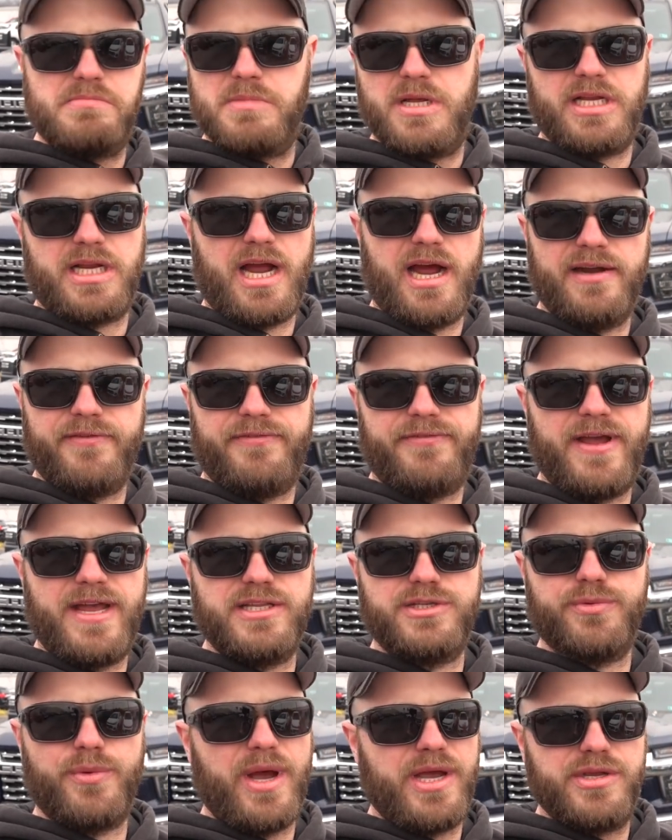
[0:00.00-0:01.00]
it kind of
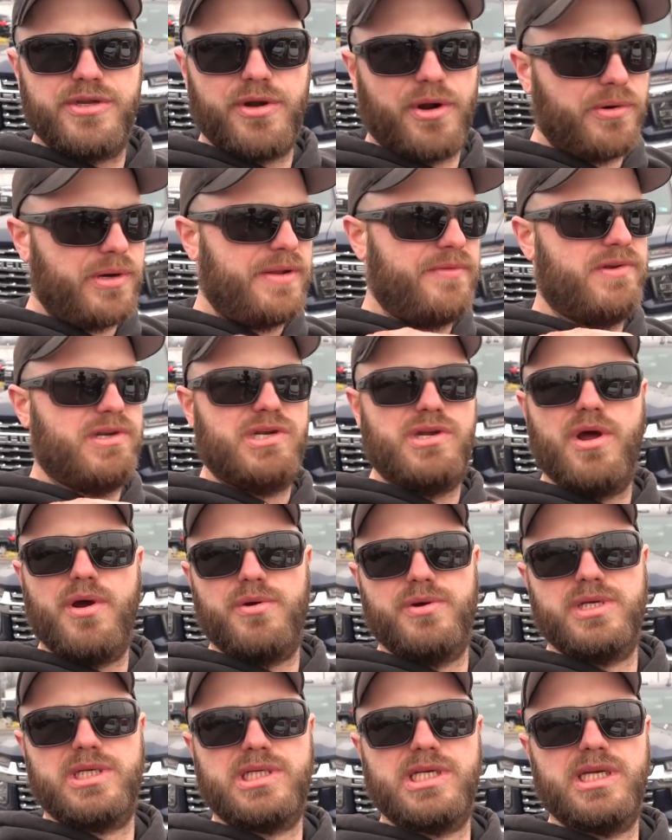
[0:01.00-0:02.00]
fades away. You don't even
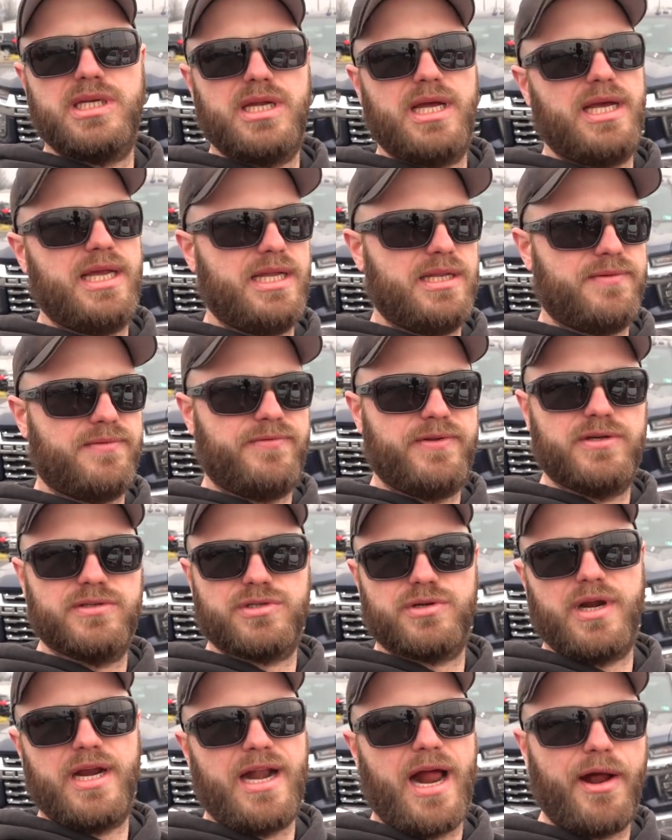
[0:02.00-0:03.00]
notice it. It feels
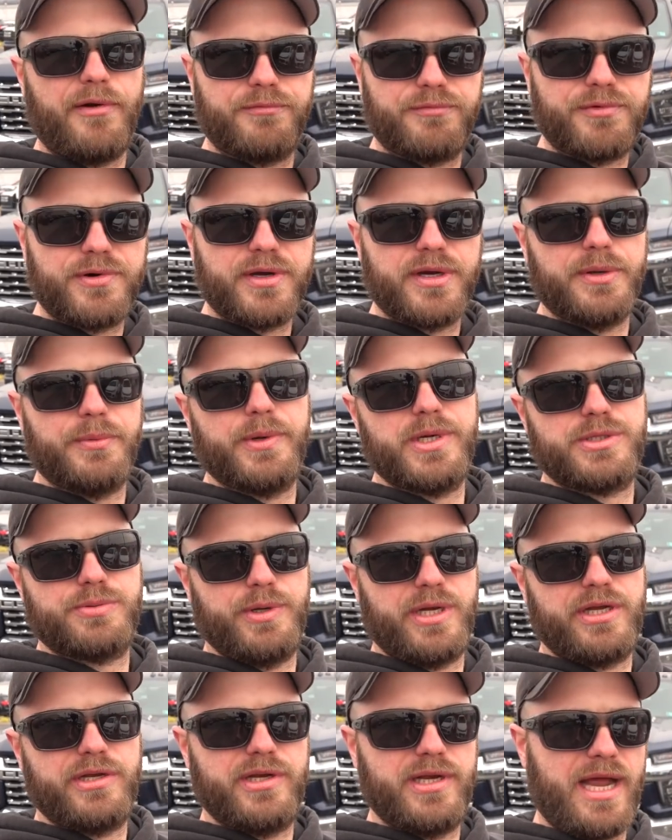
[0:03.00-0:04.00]
great. I really wish
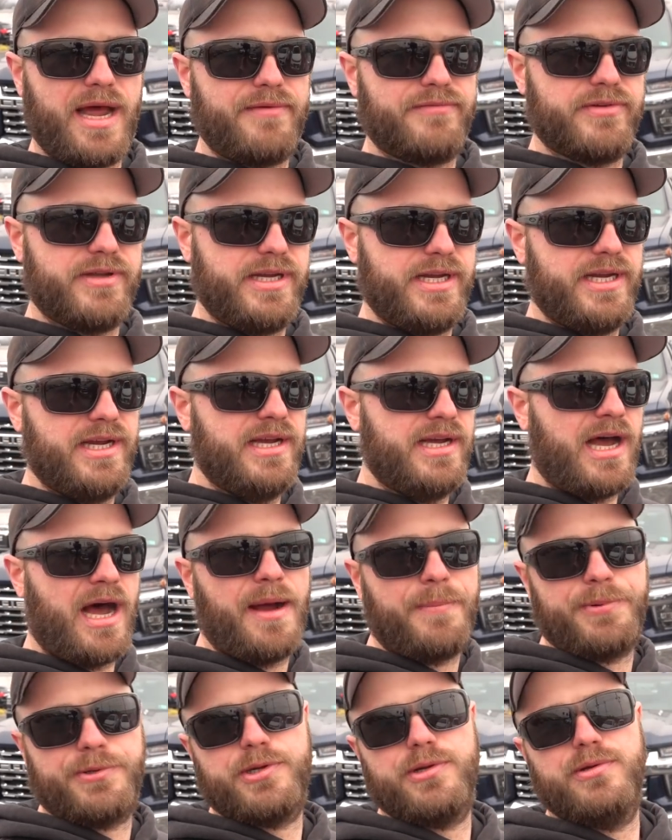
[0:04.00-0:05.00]
we could have the
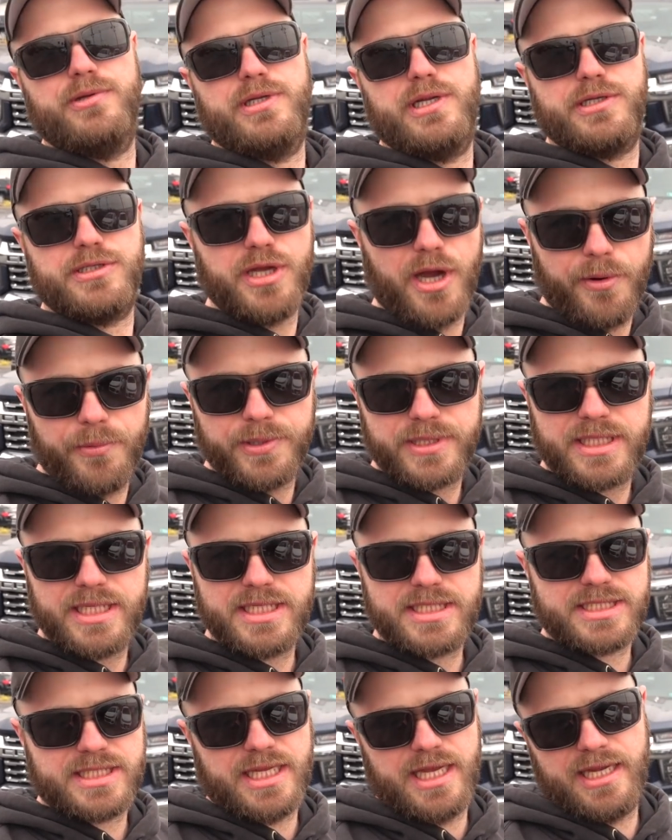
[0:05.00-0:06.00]
opportunity to tow with
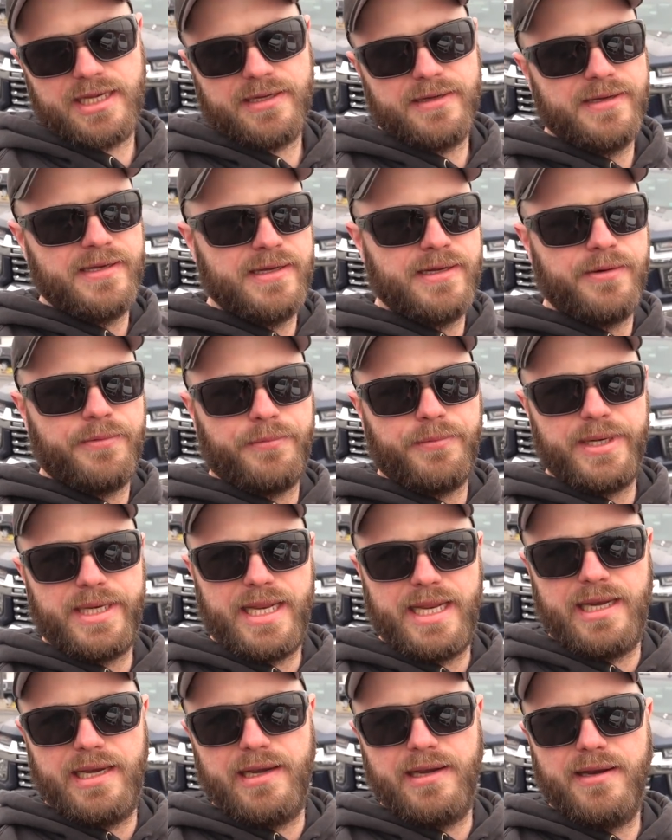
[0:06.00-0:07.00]
this thing. We
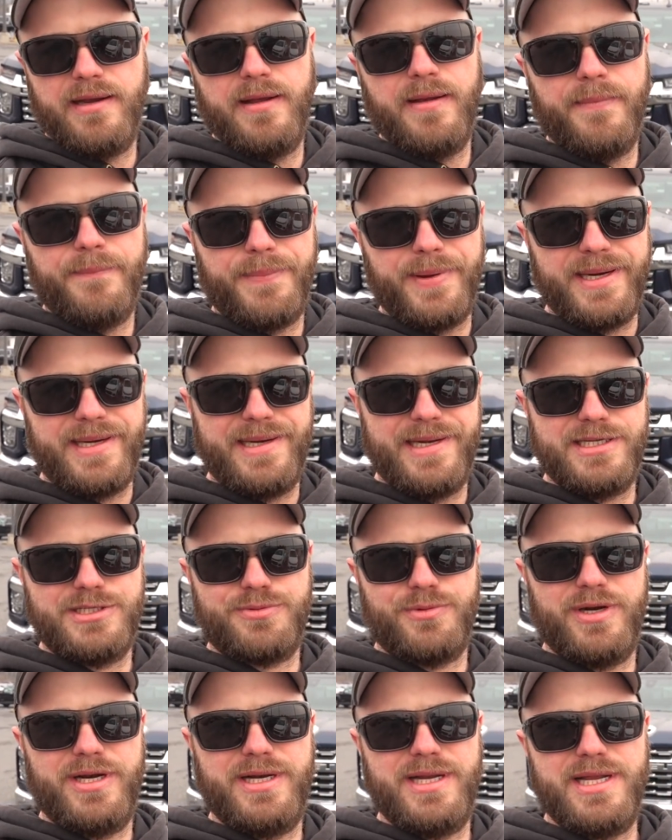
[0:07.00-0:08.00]
didn't, but it is
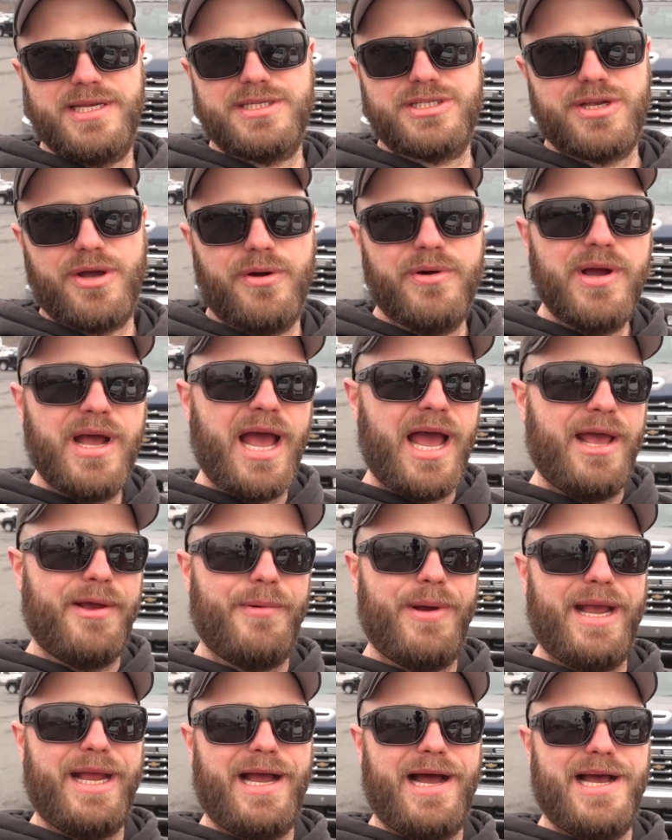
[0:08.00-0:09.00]
what it is. So
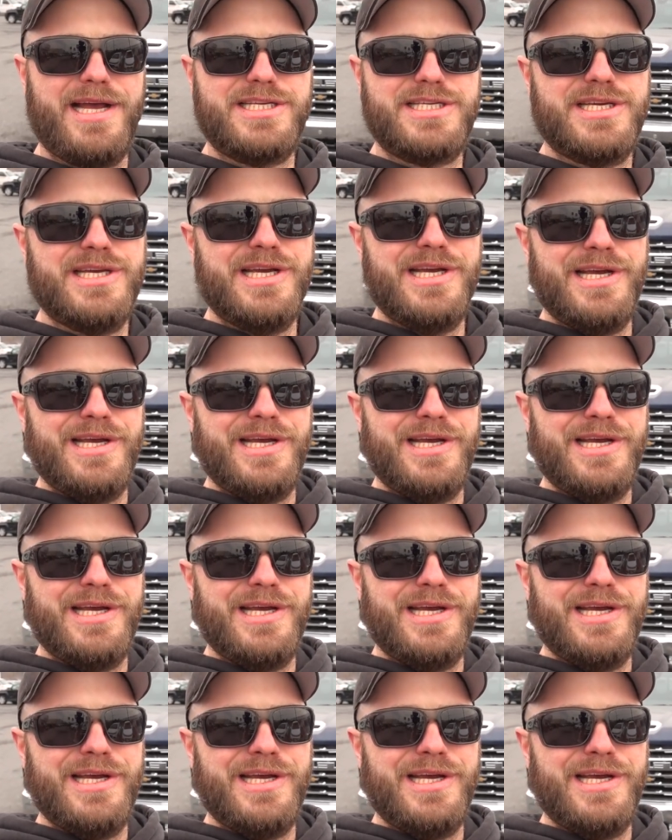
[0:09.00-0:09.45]
anyway, guys,